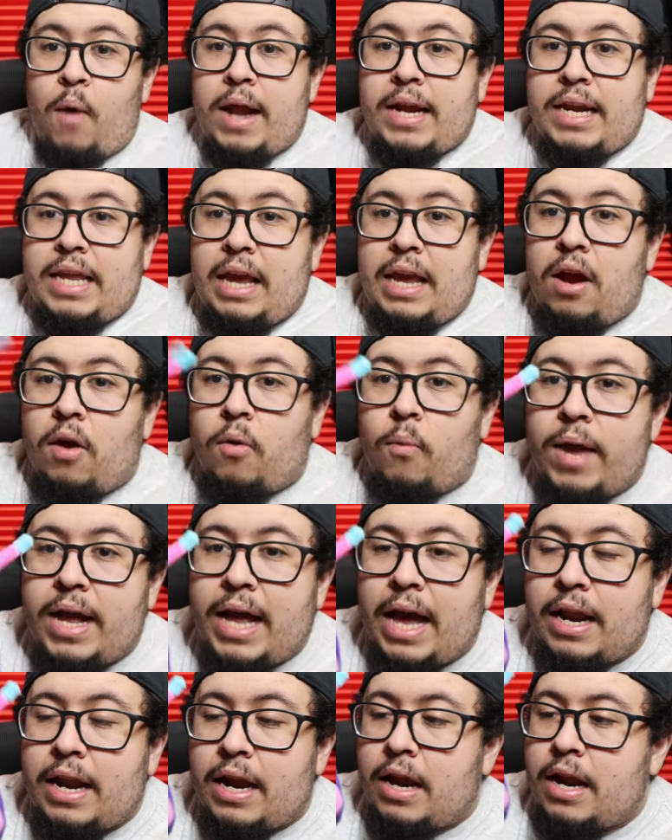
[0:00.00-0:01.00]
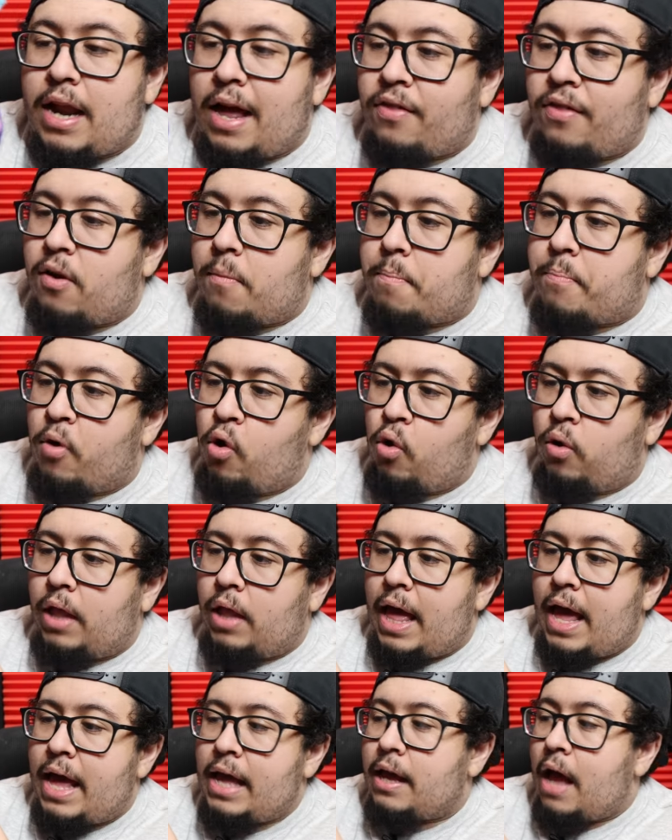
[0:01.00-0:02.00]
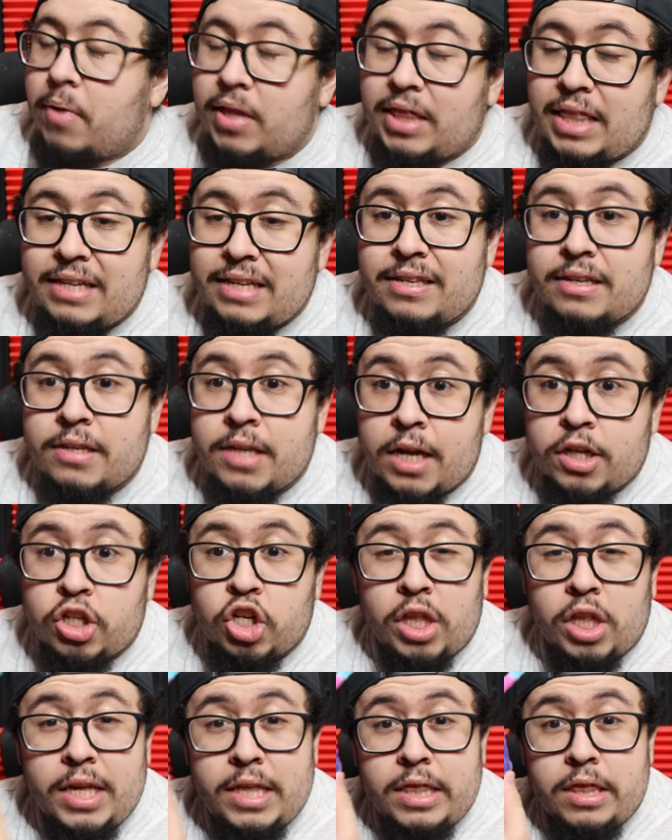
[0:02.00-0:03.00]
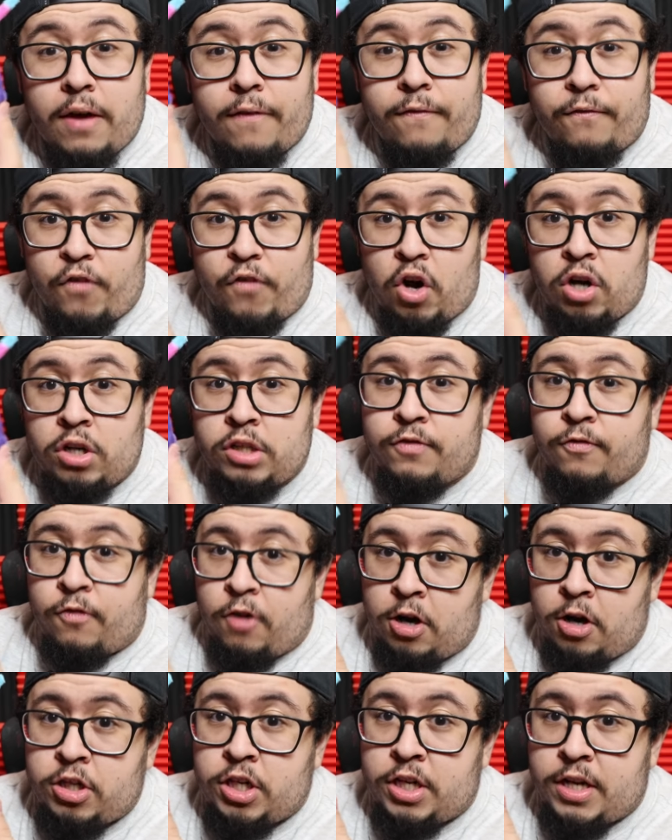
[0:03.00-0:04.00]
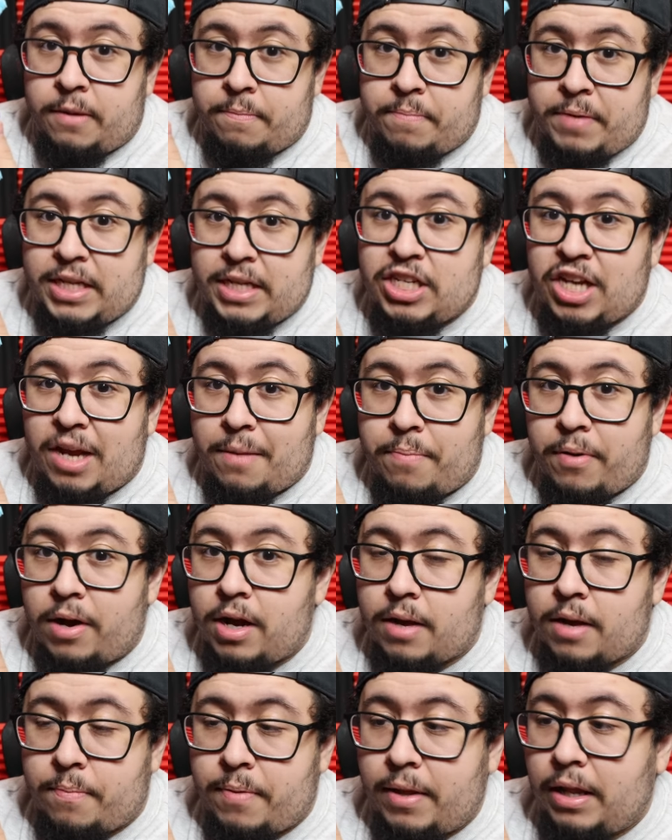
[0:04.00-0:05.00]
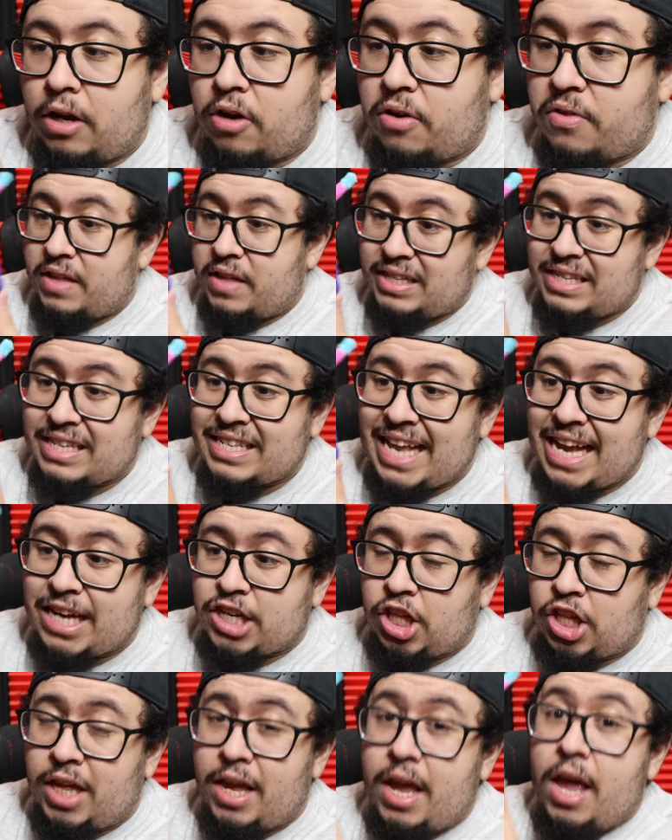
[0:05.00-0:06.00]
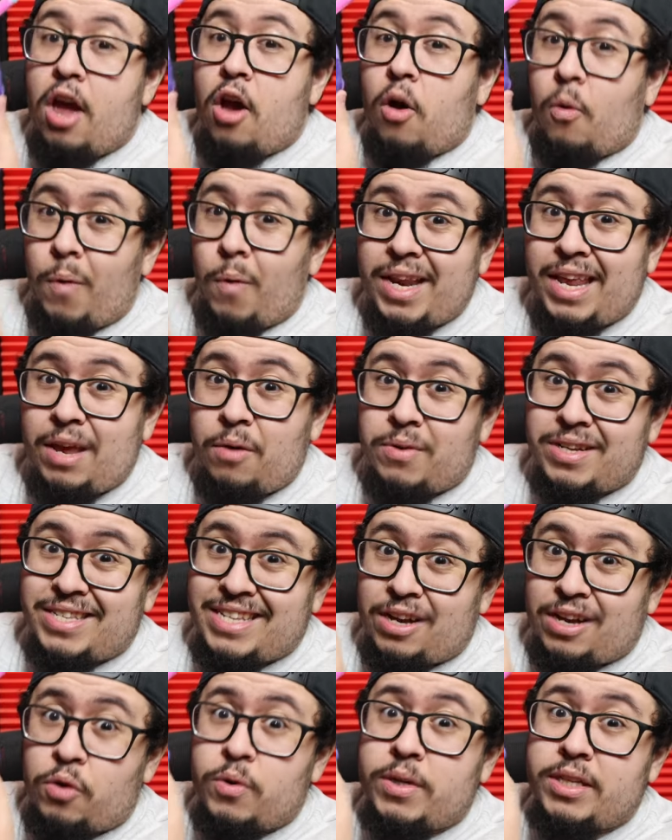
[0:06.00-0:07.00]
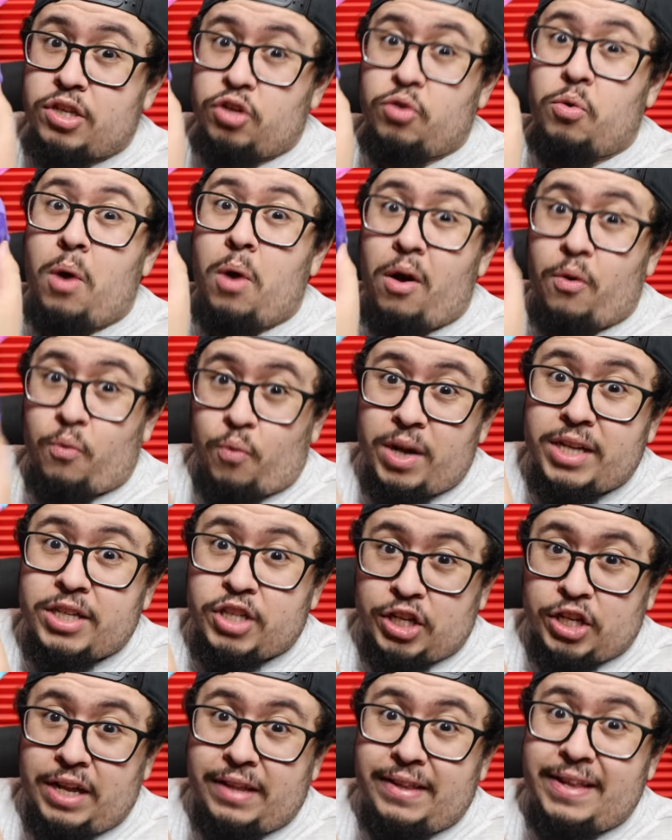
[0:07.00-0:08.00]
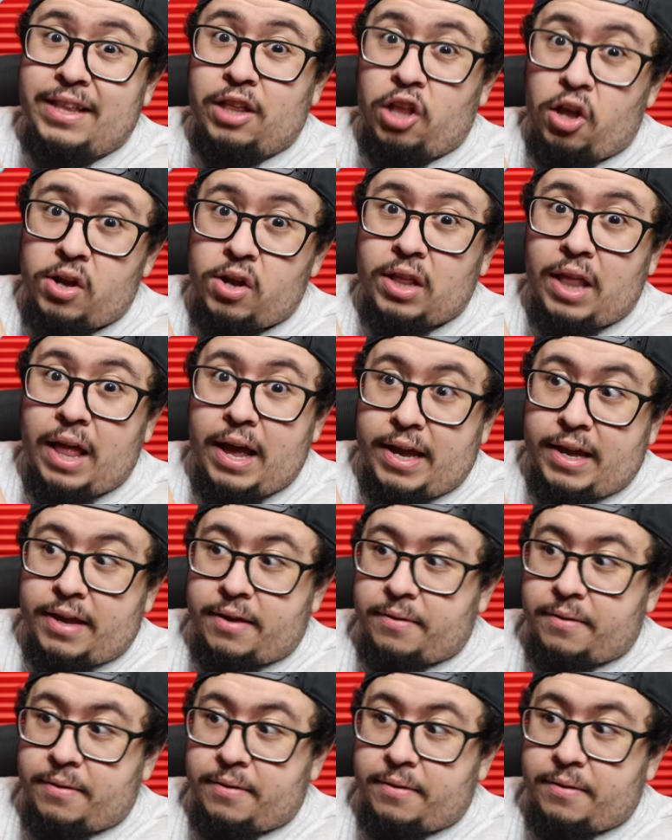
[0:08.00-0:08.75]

right here, we got another bootleg, but this is actually the first version of P J Pug-a-Pillar. This is actually what he was going to originally look like.